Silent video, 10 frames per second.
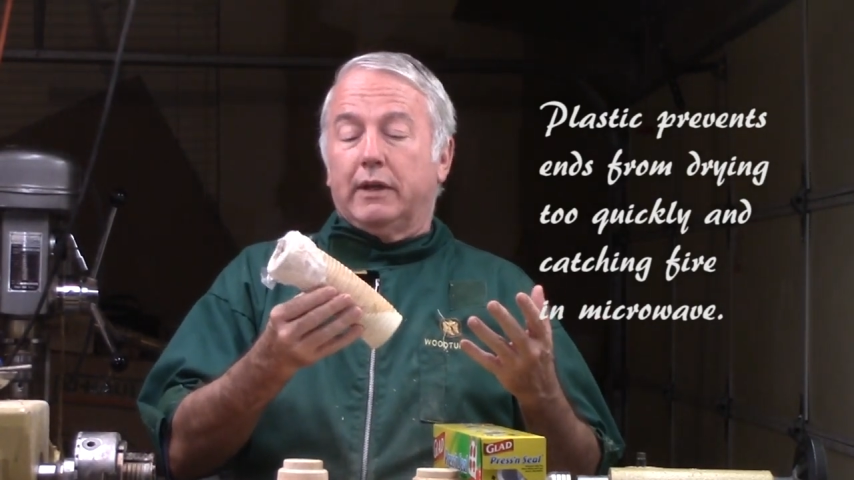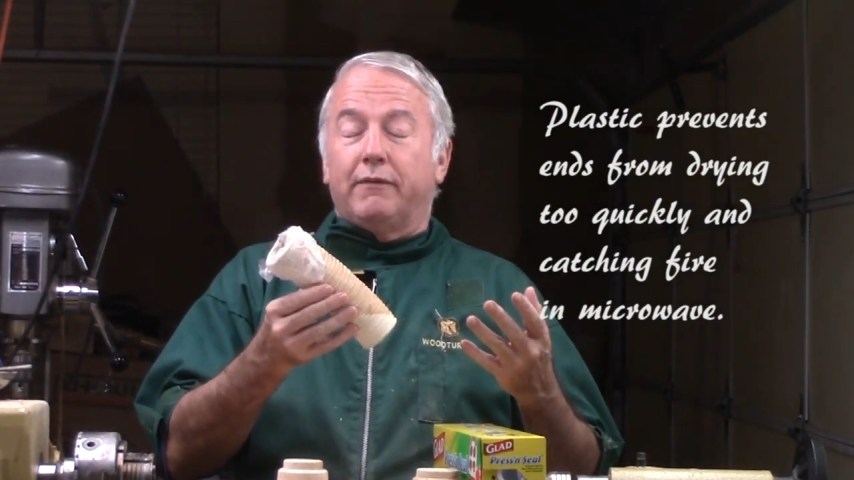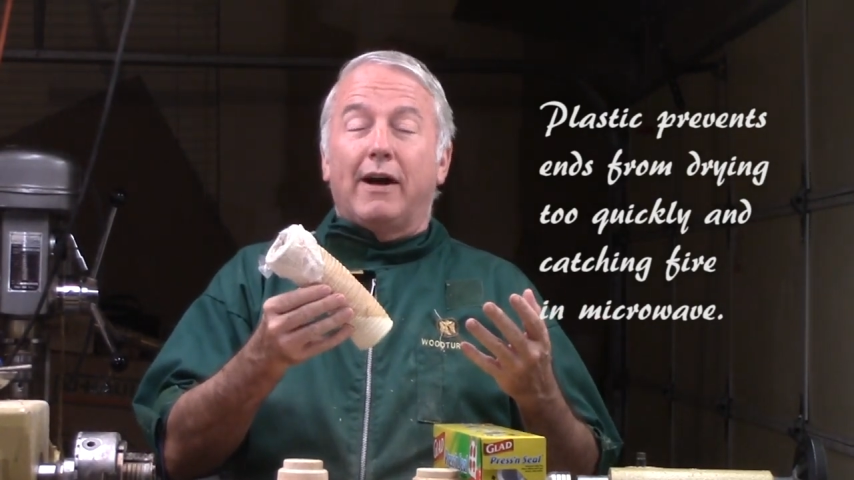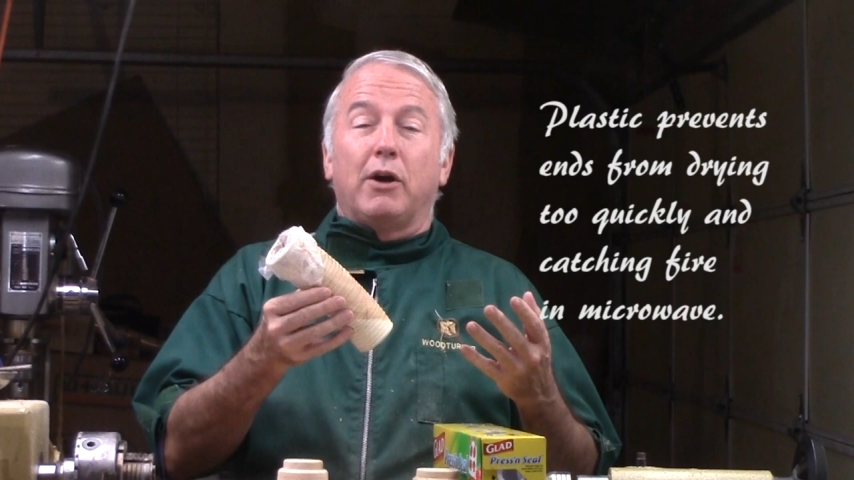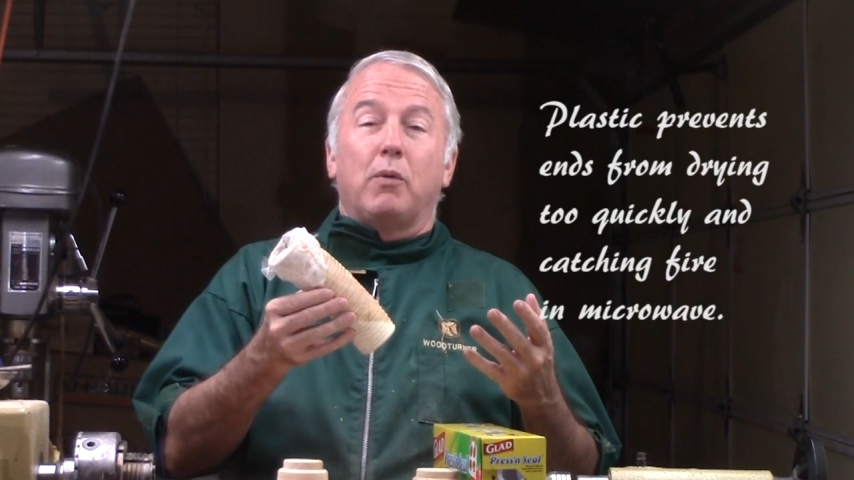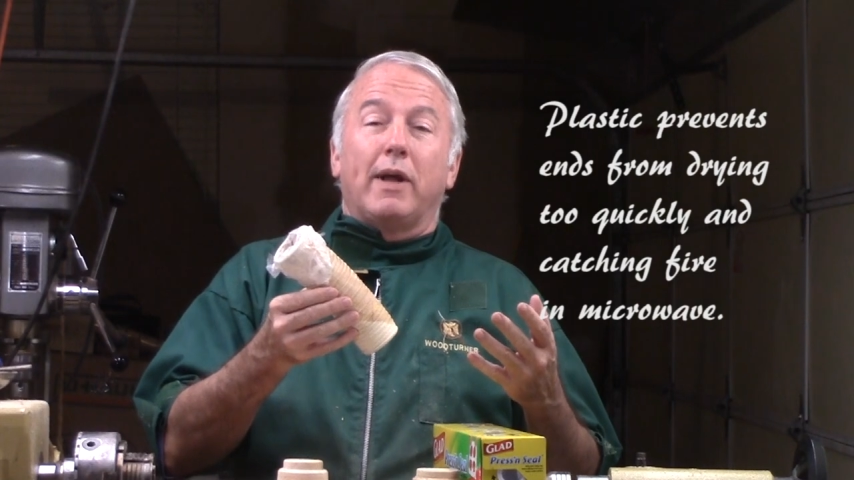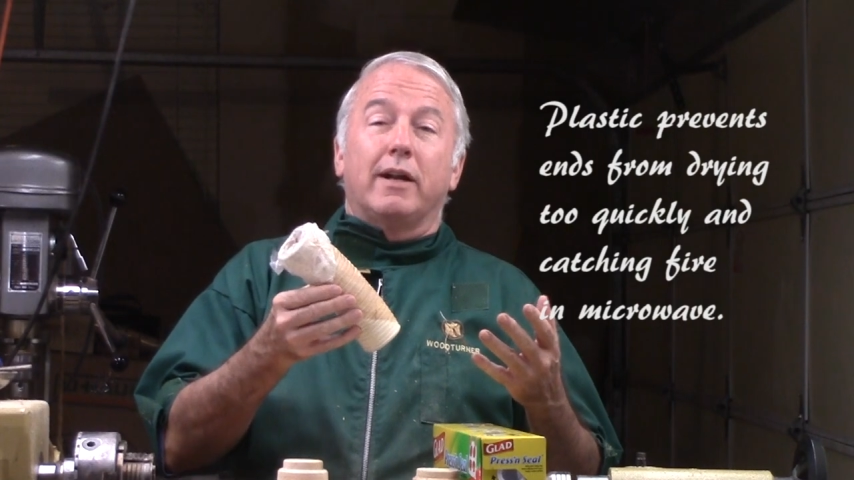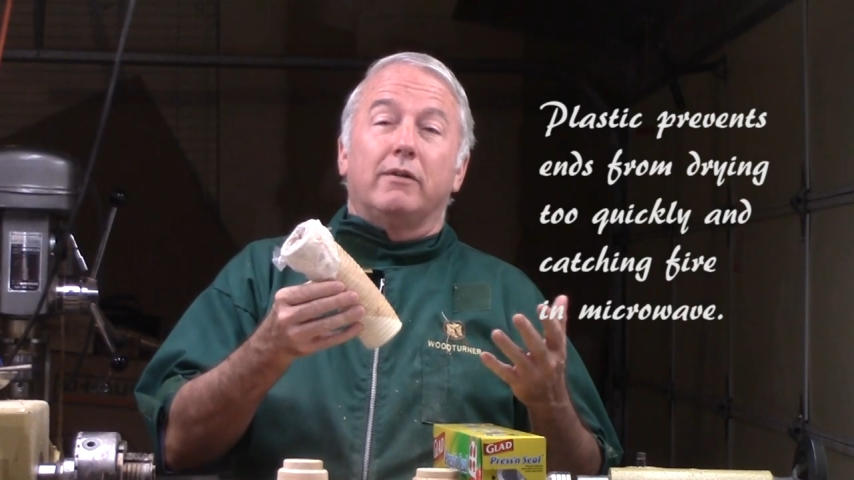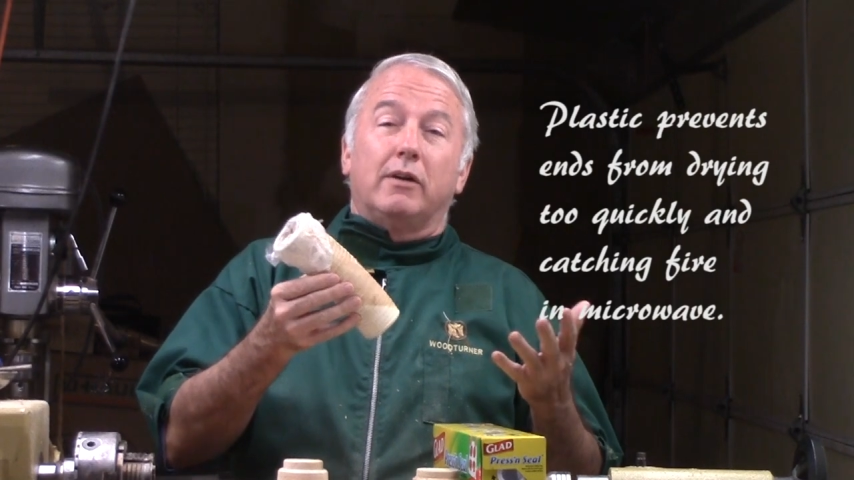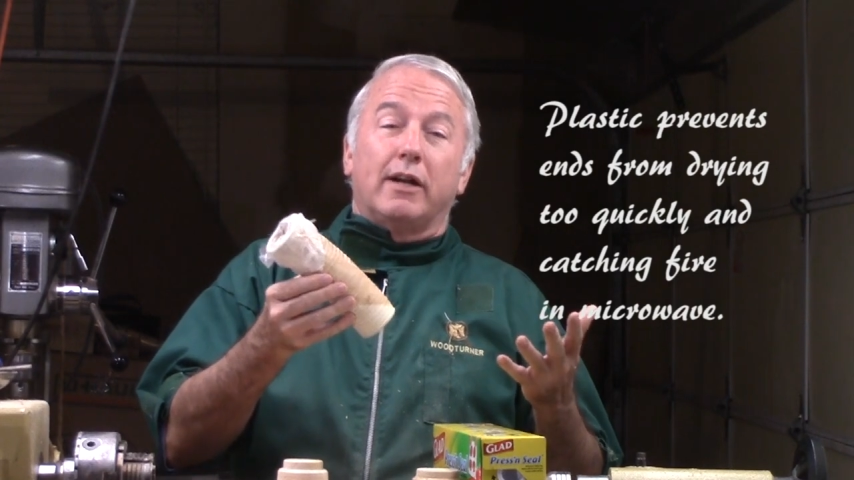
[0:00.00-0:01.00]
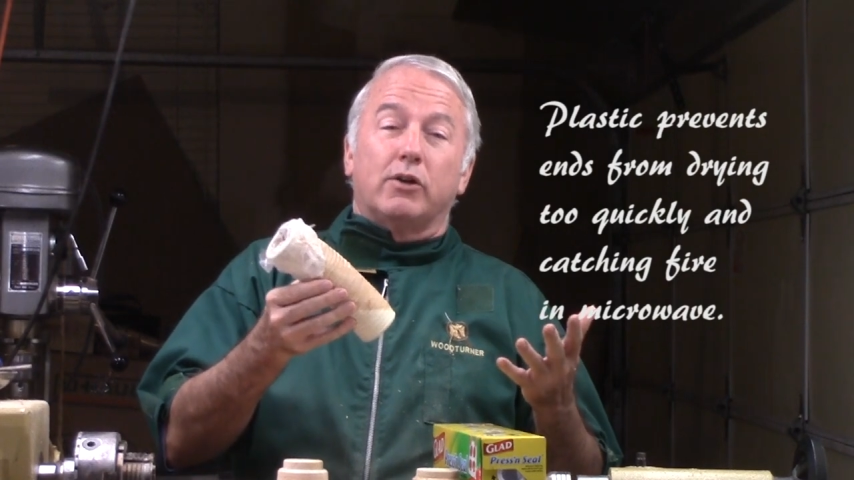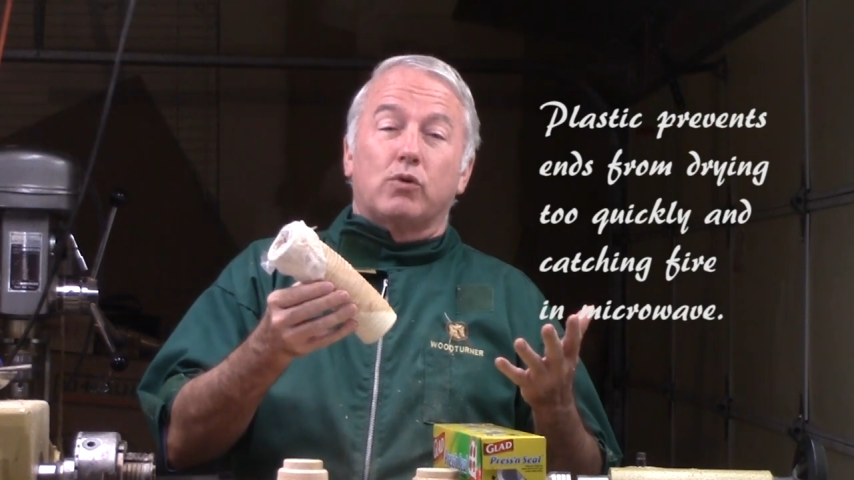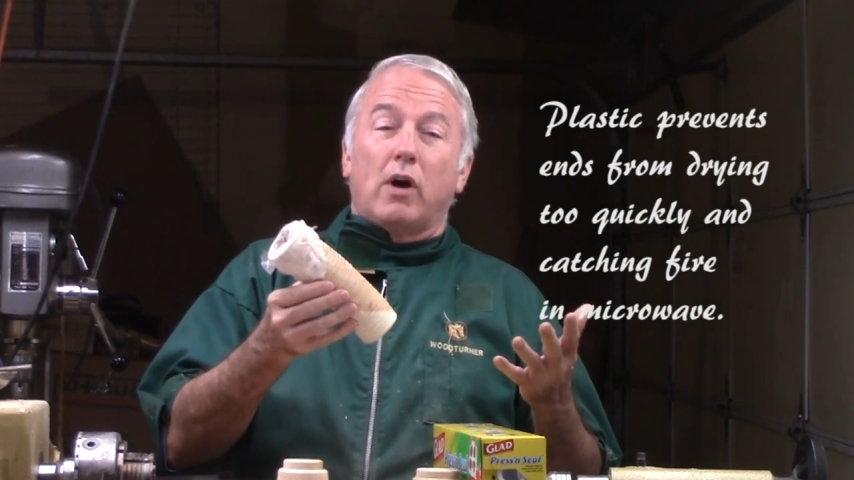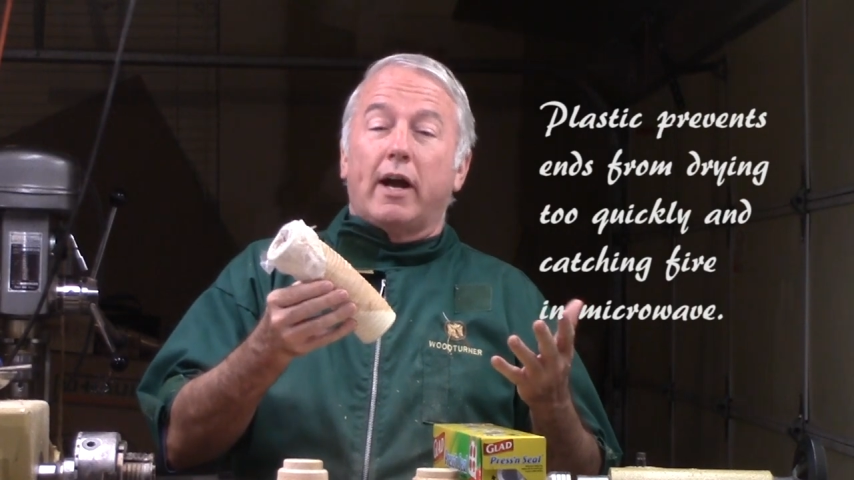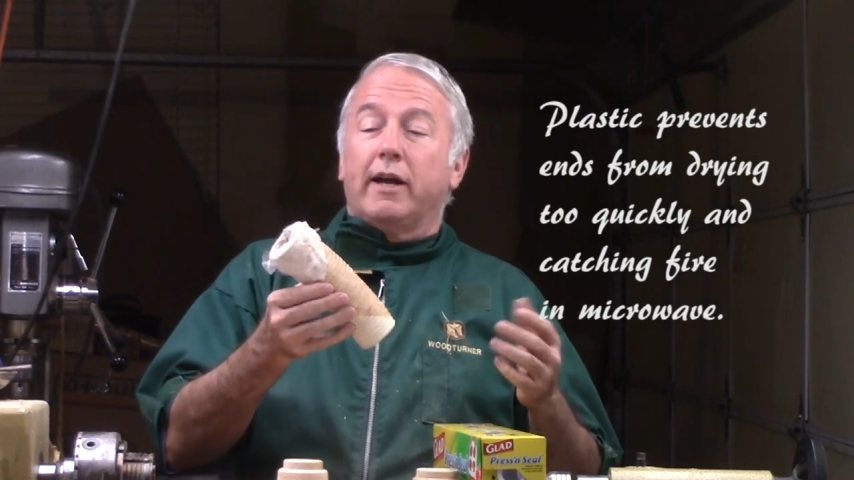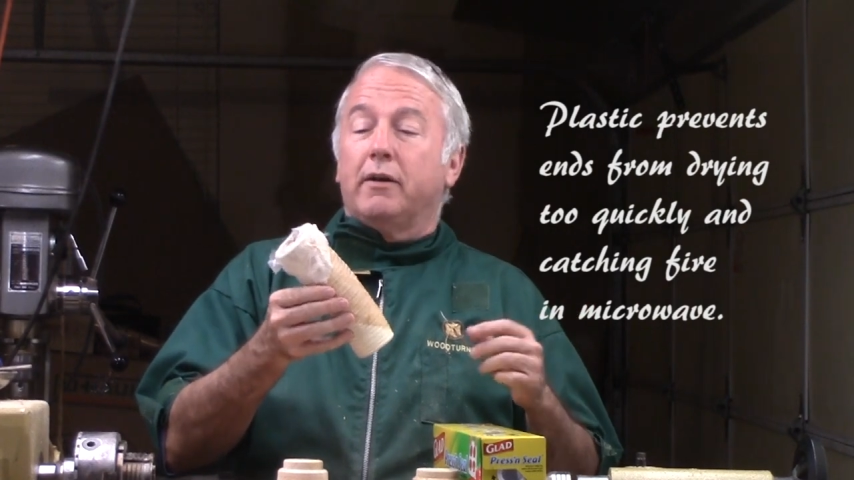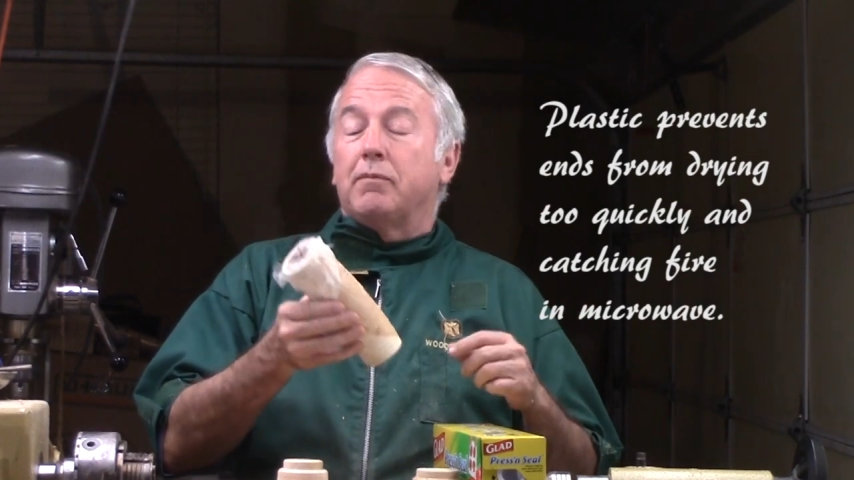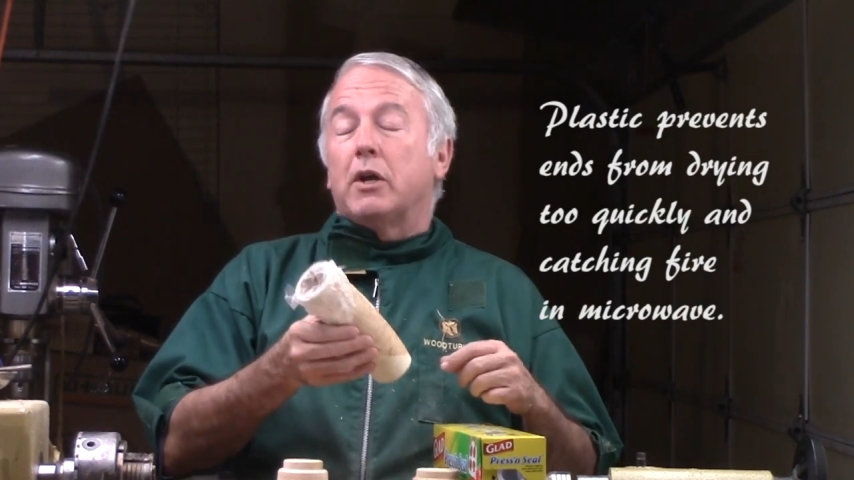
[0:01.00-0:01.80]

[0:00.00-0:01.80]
evaluate it, let it dry,